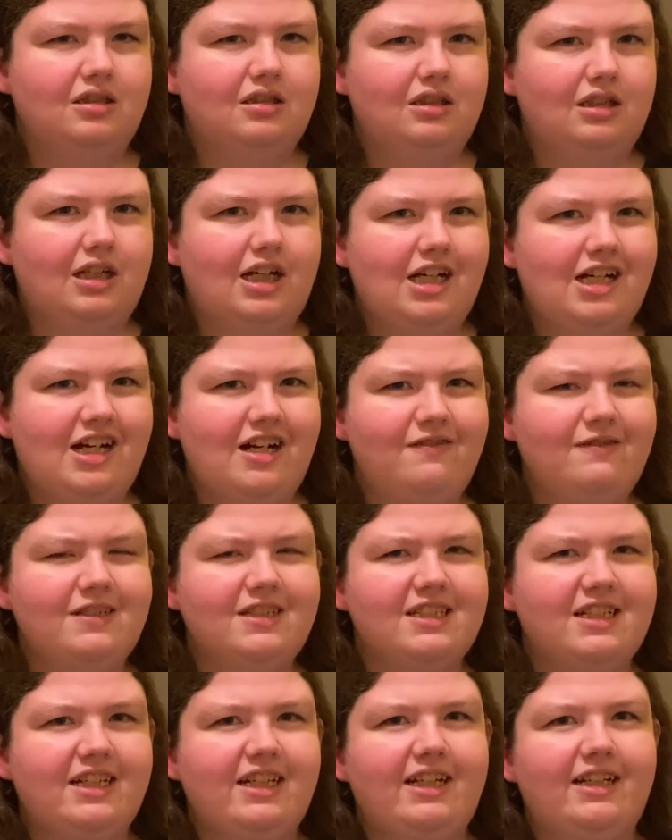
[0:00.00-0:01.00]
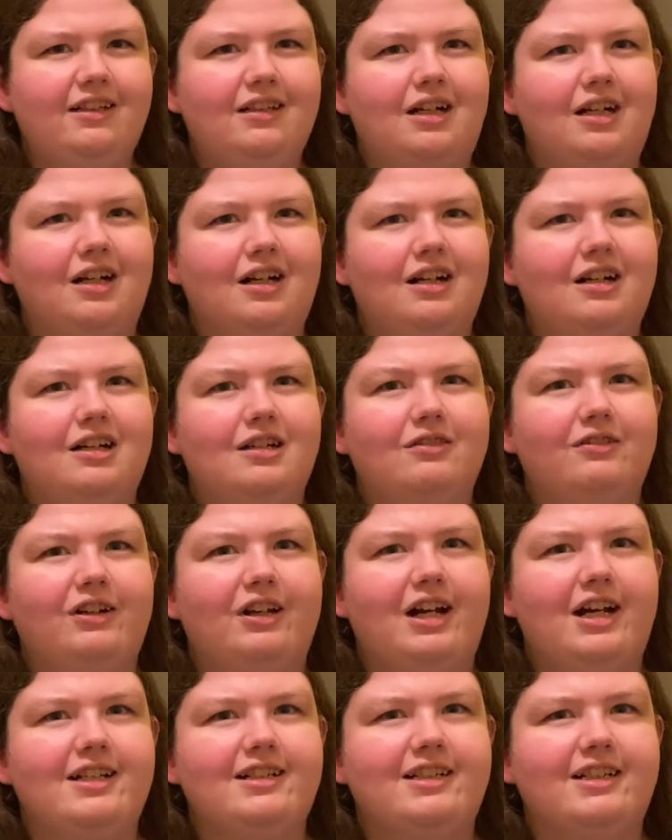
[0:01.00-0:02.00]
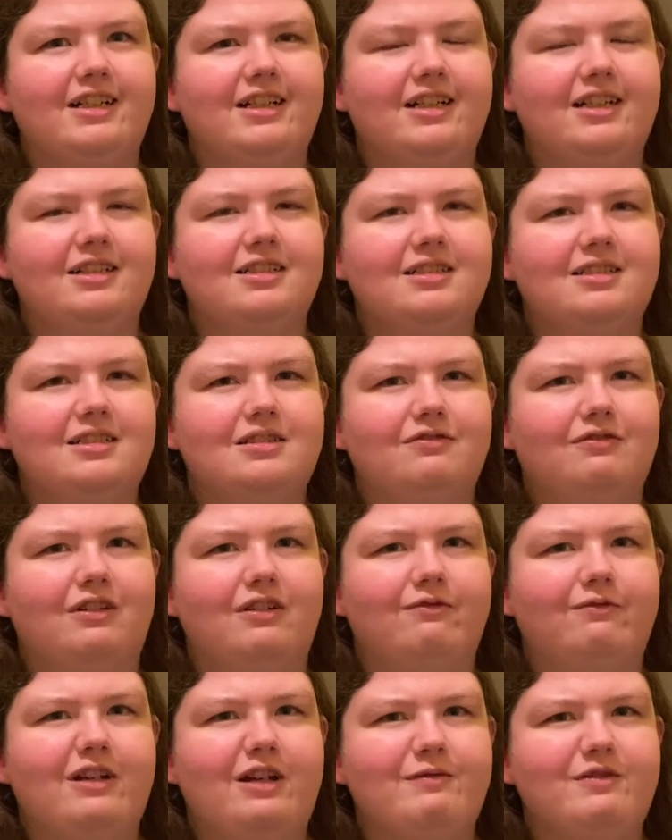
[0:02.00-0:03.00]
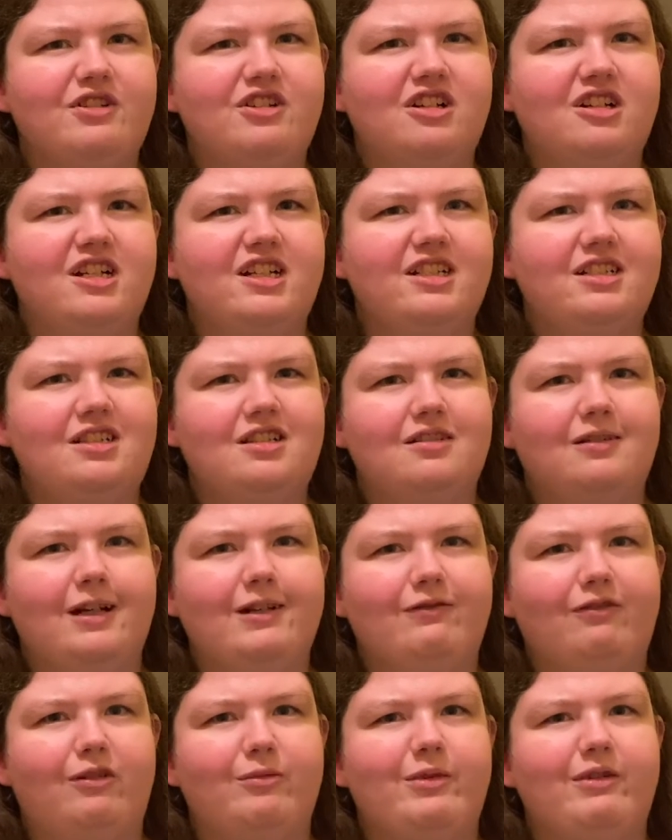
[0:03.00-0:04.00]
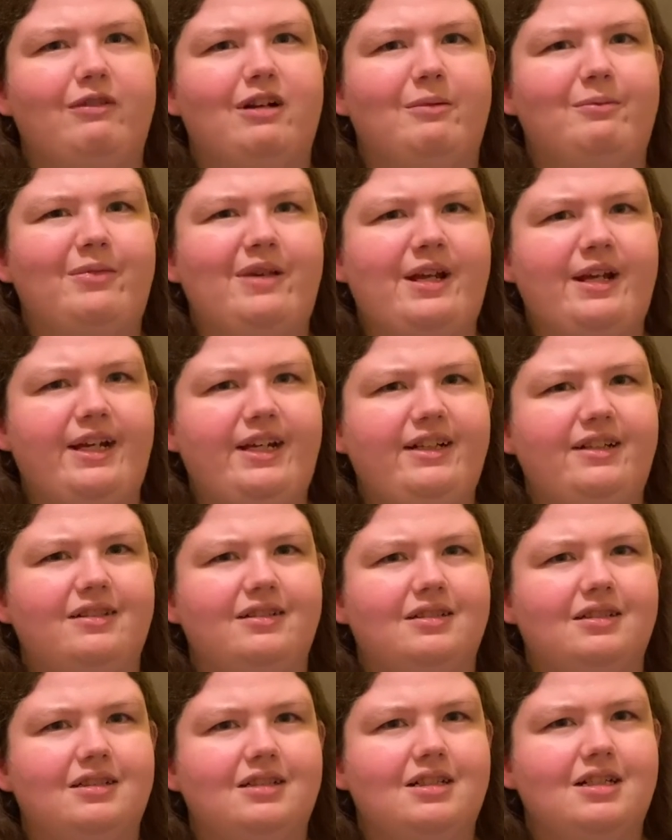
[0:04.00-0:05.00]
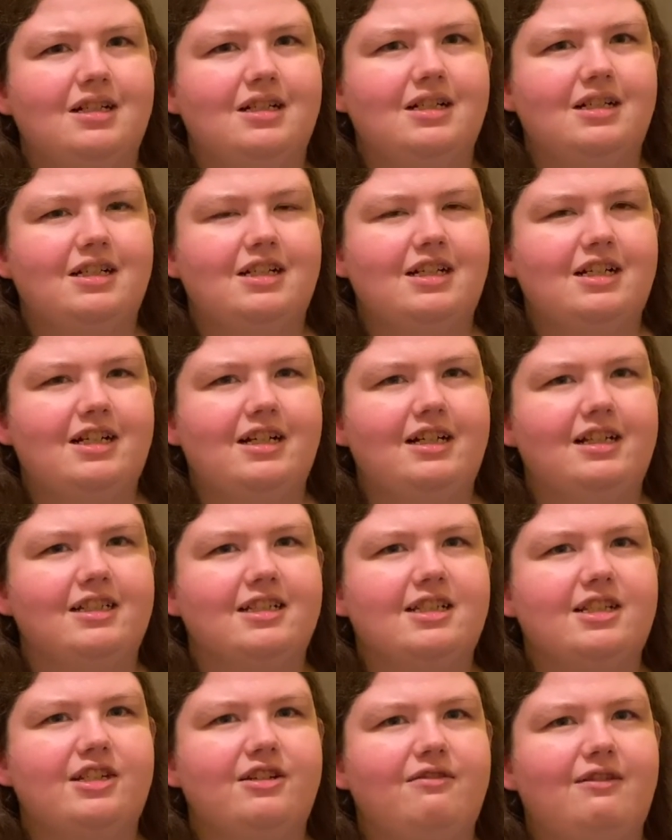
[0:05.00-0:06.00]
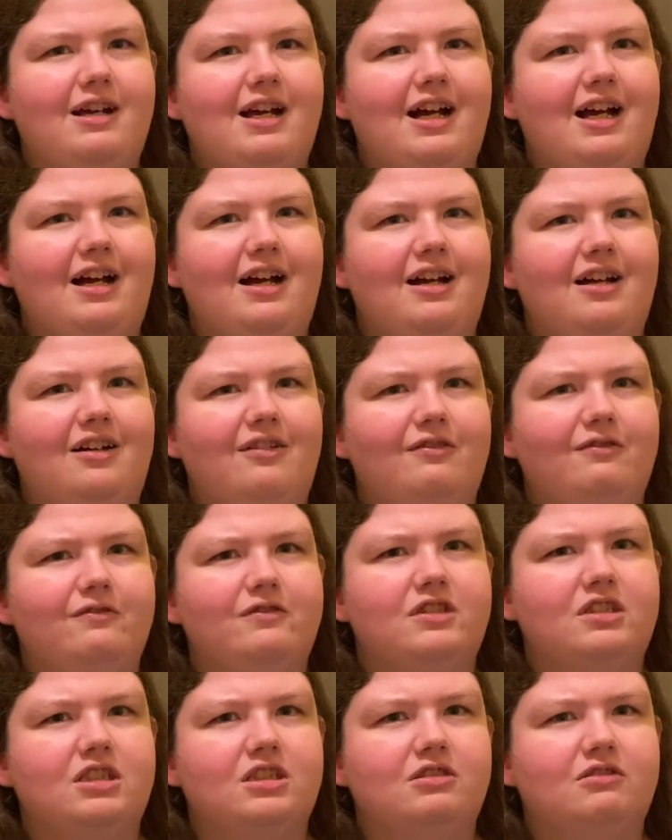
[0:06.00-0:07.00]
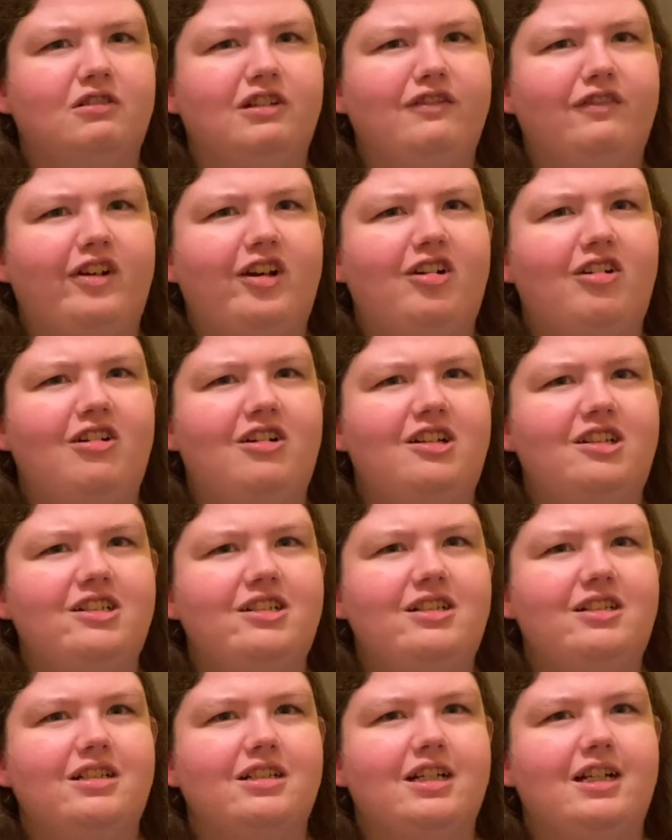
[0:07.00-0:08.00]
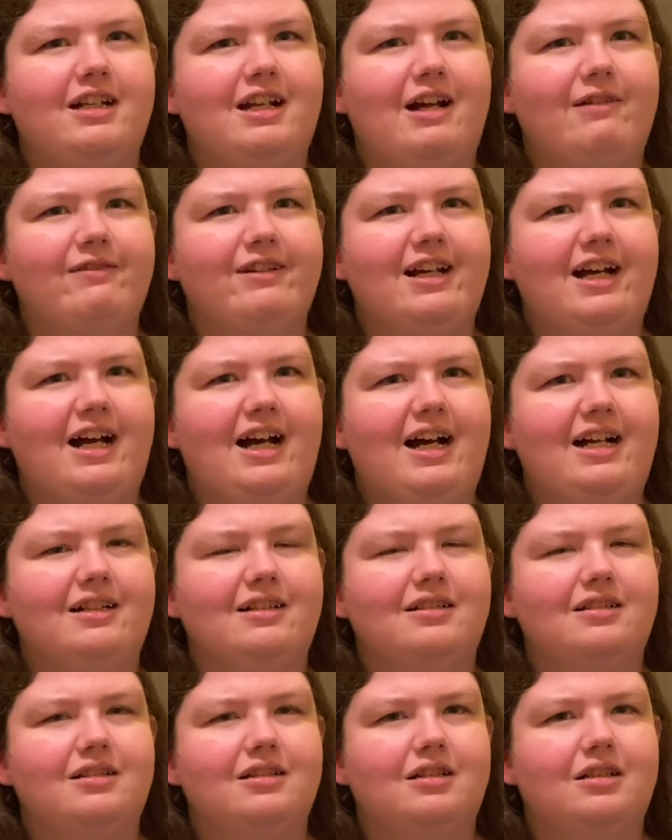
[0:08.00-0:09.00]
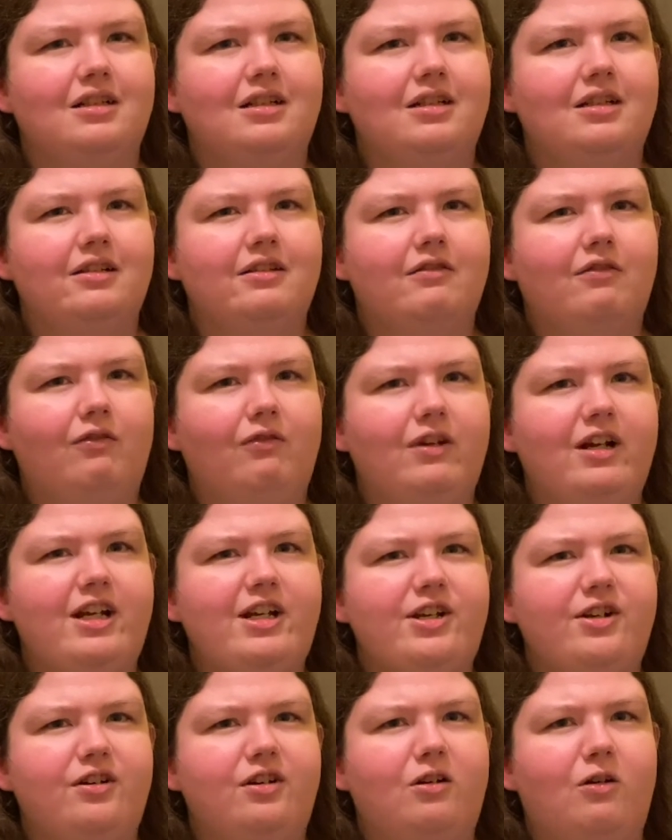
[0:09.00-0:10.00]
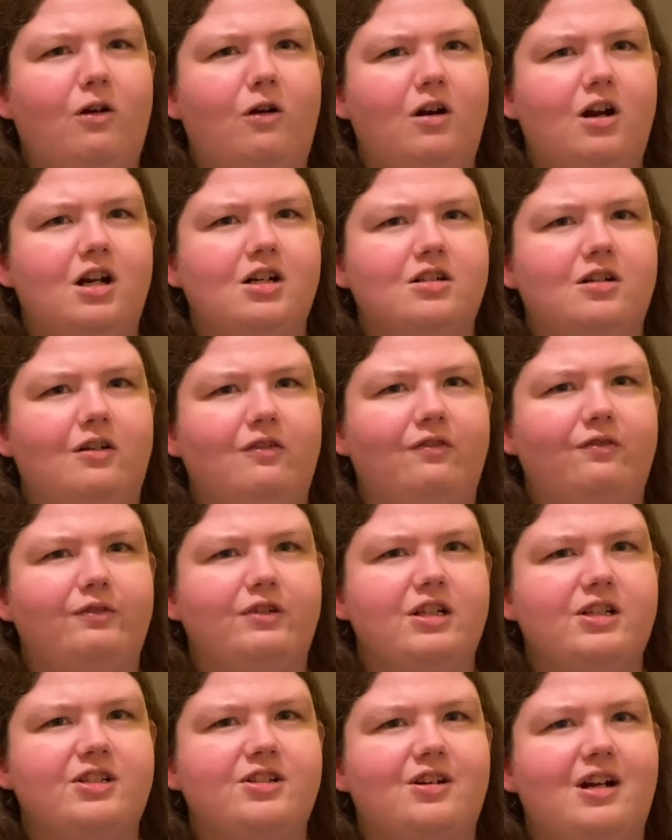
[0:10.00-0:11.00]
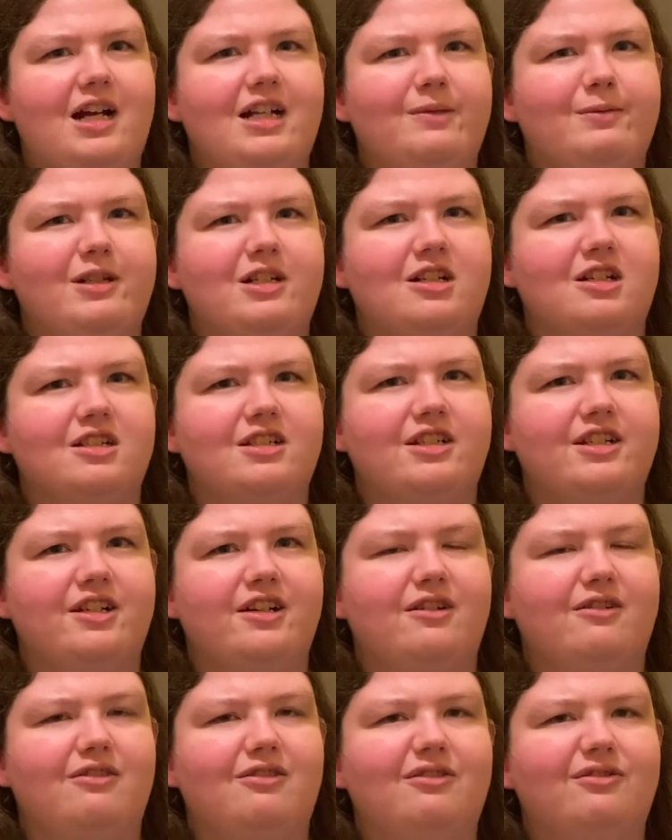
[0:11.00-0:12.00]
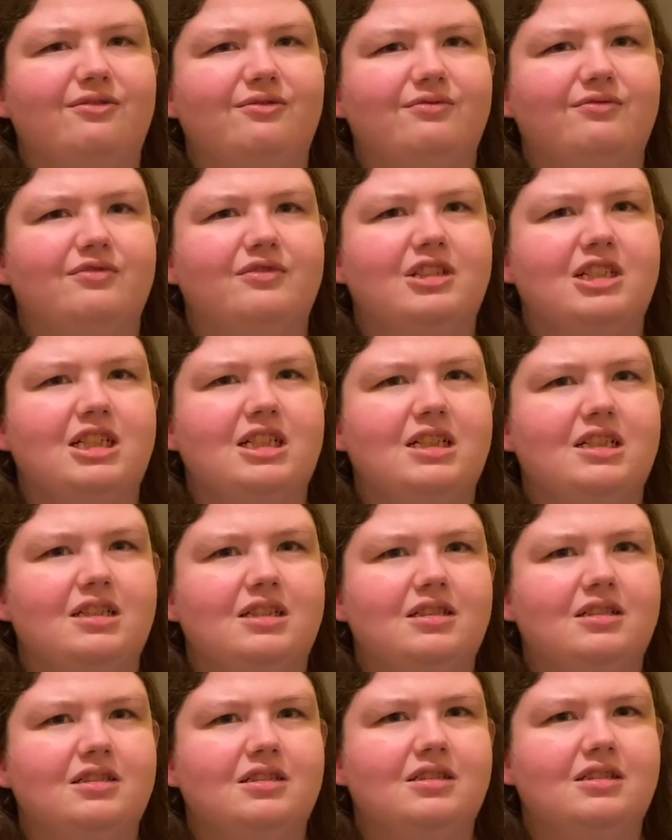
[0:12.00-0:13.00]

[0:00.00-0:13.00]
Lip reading: I have seen other ideas with imagery, like for people that paint, is to have screen reader on and have that read you the cards or describe the pictures to you.